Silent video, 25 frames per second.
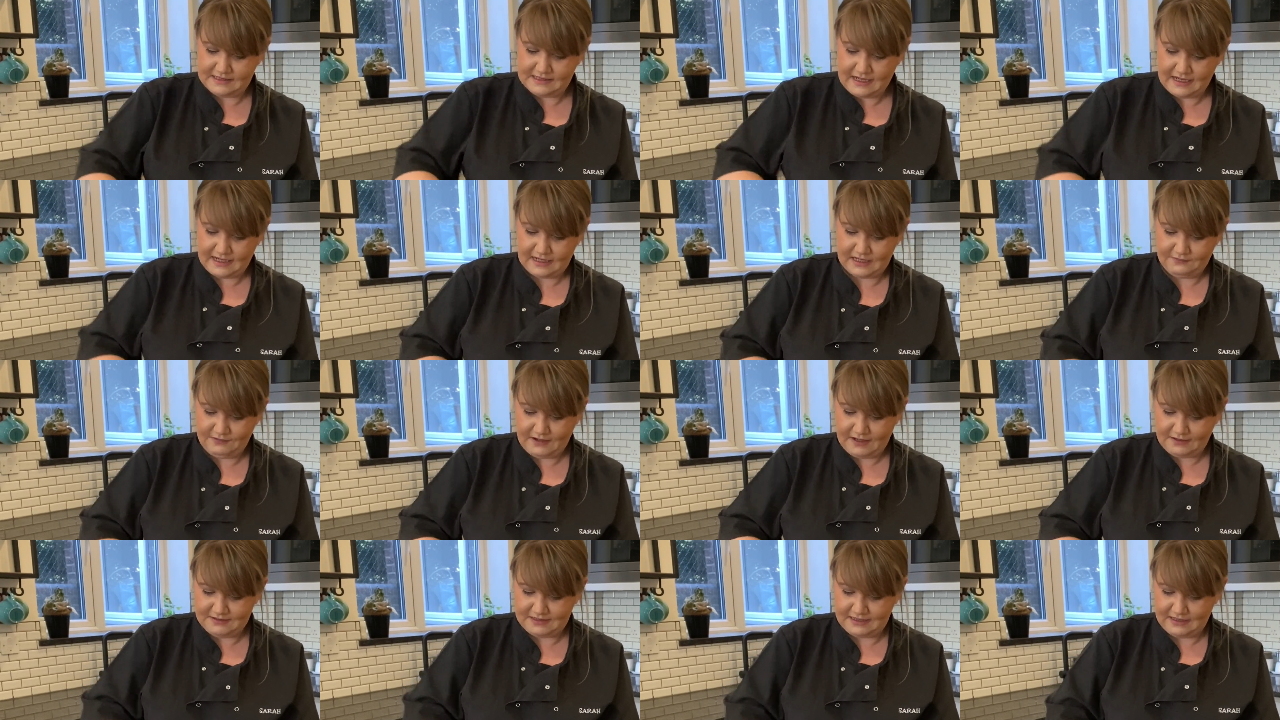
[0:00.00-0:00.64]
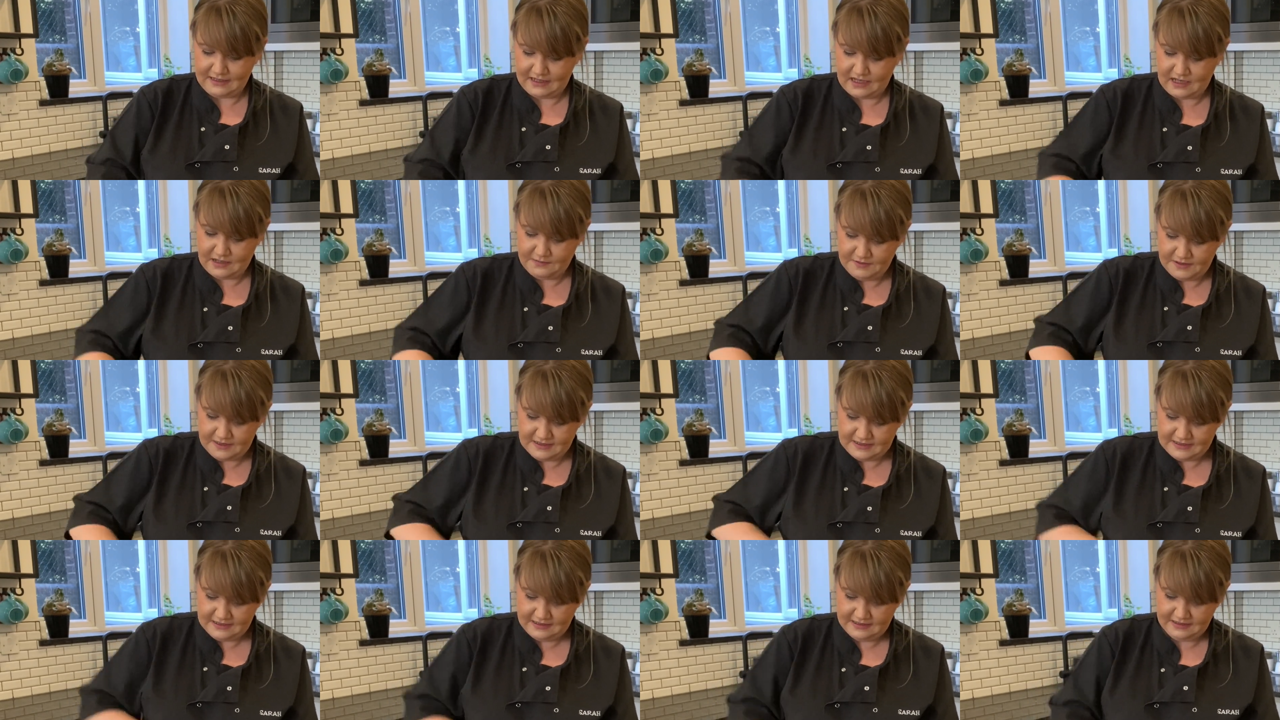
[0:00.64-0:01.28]
hanging around in the
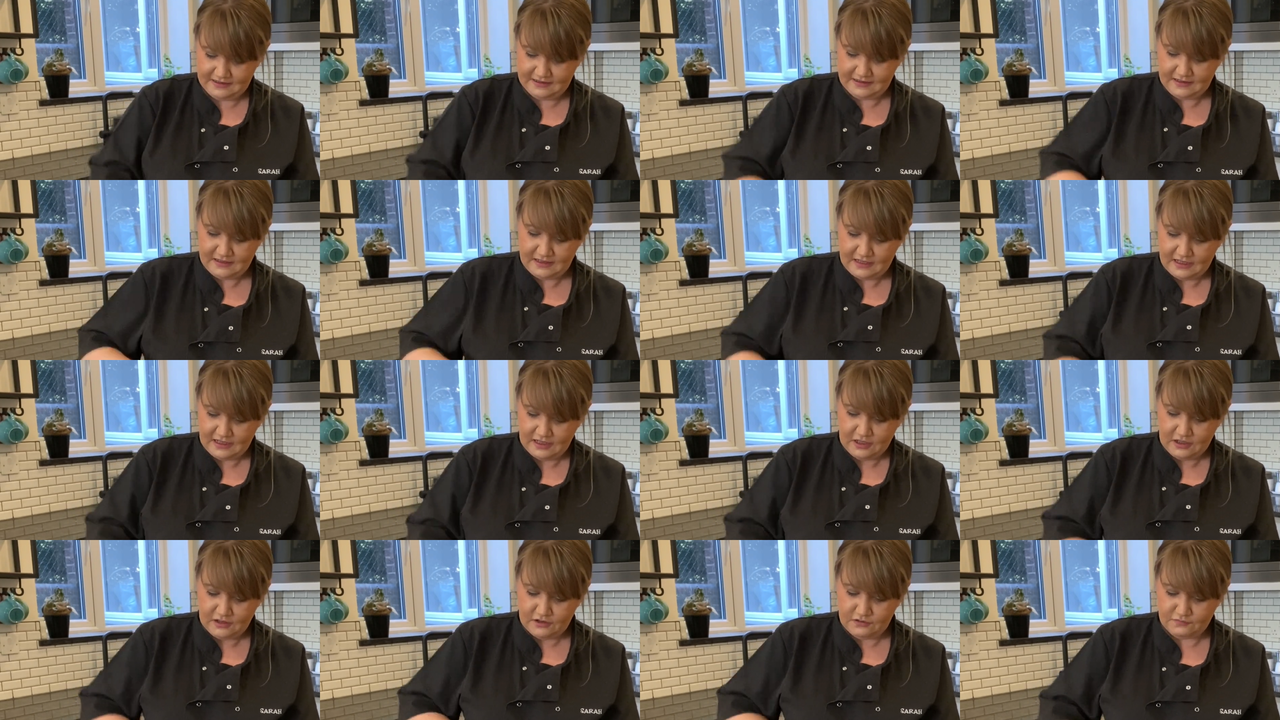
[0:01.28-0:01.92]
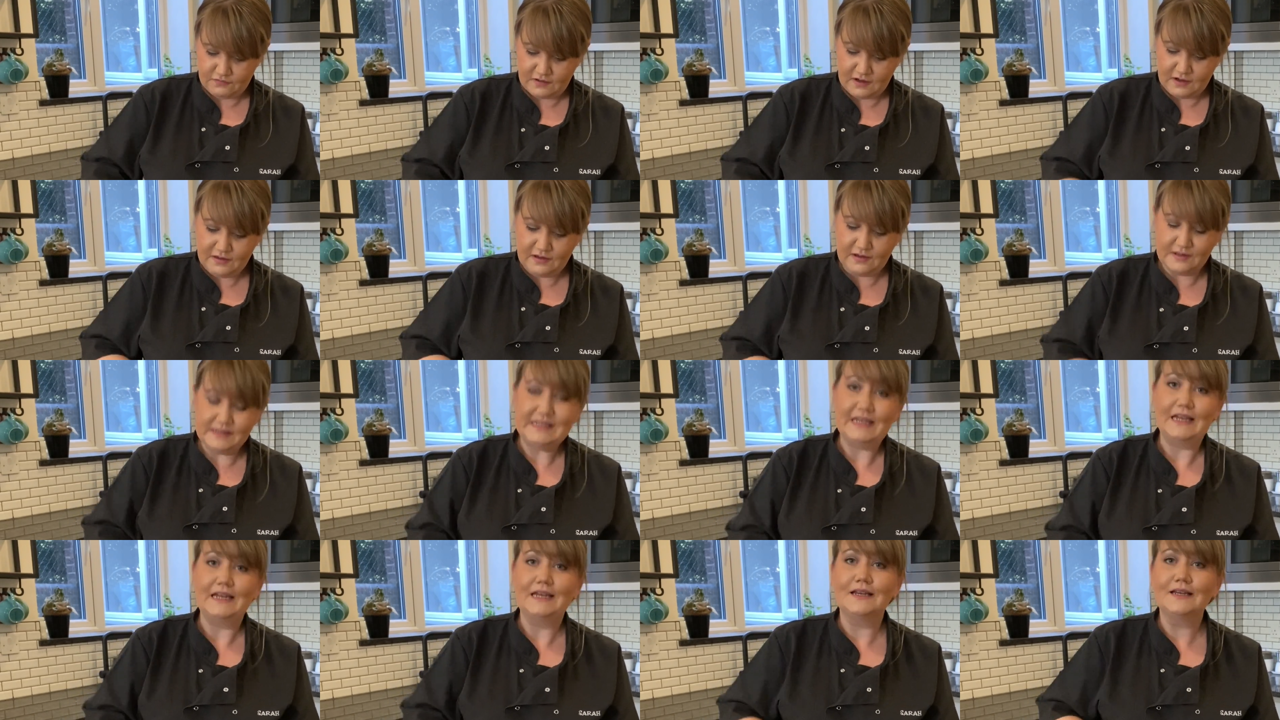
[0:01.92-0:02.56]
cupboard. Throw those
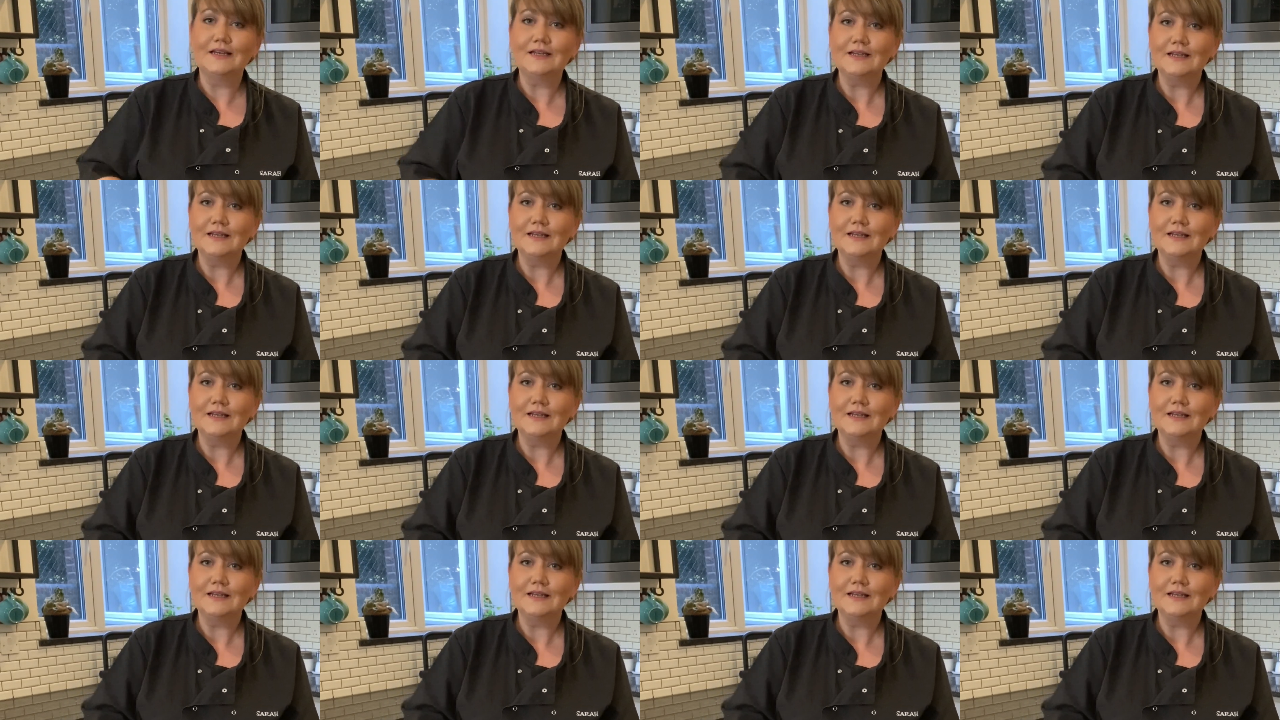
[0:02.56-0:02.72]
in